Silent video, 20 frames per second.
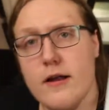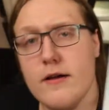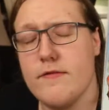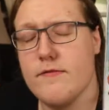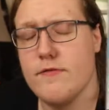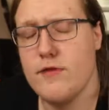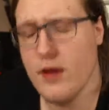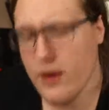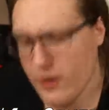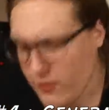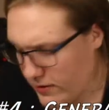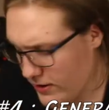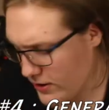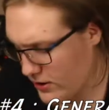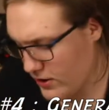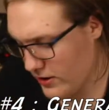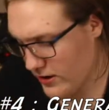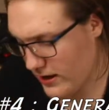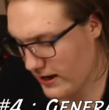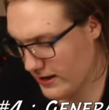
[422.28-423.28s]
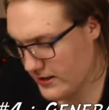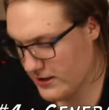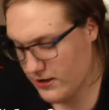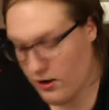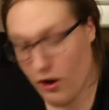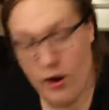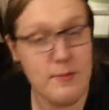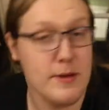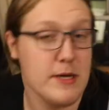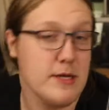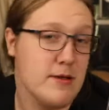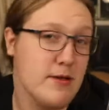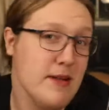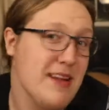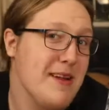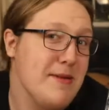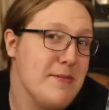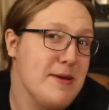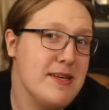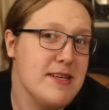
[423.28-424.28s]
of Generation X comics,
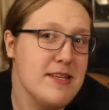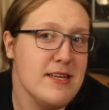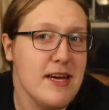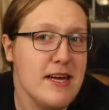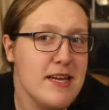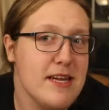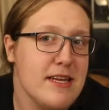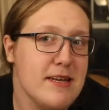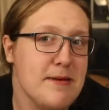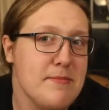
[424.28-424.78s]
and I'm excited